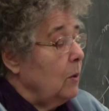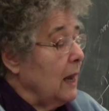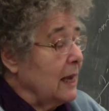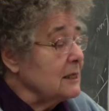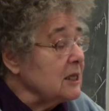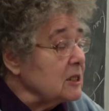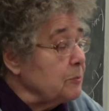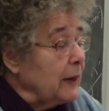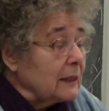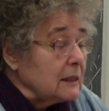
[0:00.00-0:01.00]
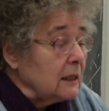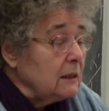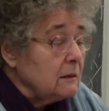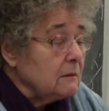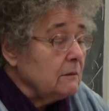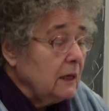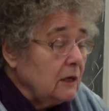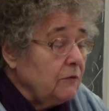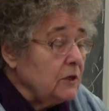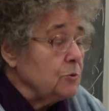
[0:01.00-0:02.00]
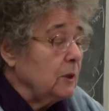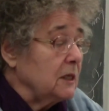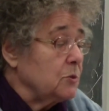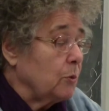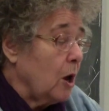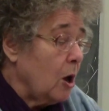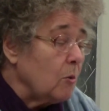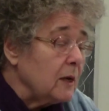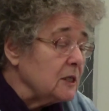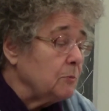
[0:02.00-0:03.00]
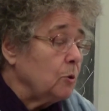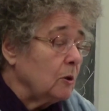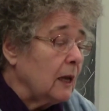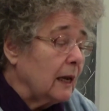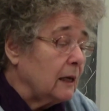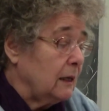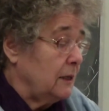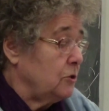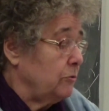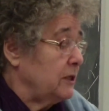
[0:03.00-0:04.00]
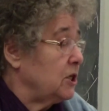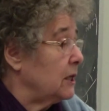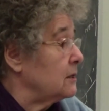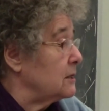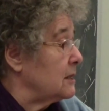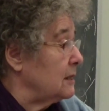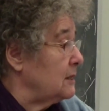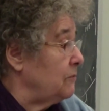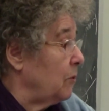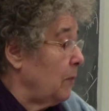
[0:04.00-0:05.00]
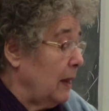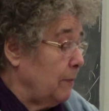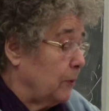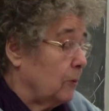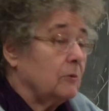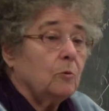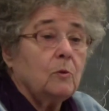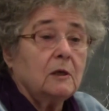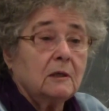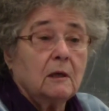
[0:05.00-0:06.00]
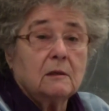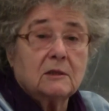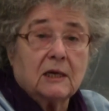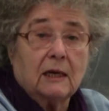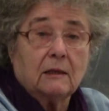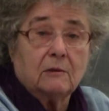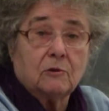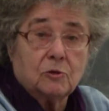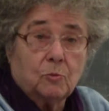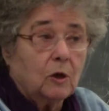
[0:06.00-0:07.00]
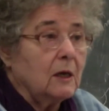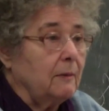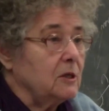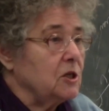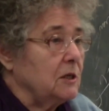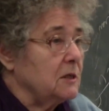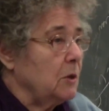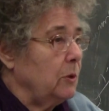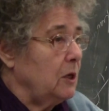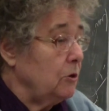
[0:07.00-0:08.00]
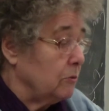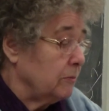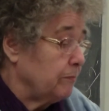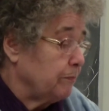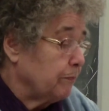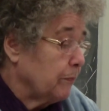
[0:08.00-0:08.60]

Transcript: Well, as expected, the individualists were always more likely to reject the scientific paper, the one saying that there's more climate change than we knew,